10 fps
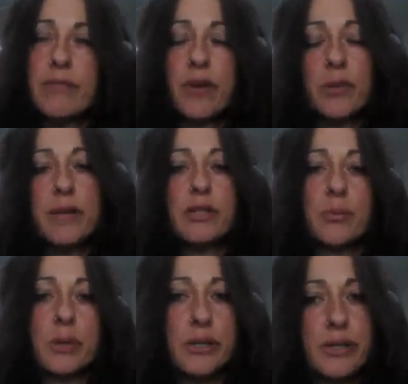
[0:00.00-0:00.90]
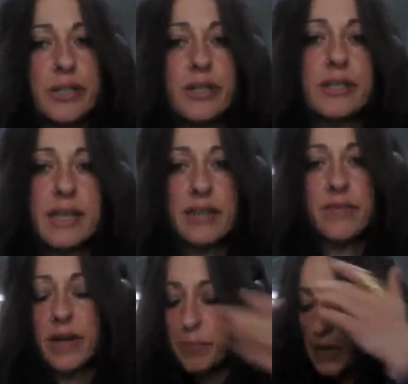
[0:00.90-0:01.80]
environmental pollutants. They're
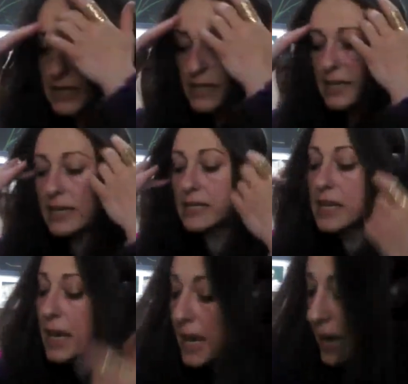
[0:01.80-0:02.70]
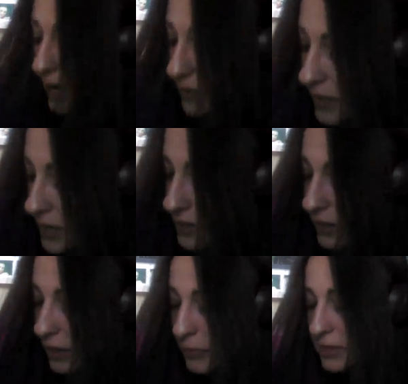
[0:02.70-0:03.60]
the very basics. And then, I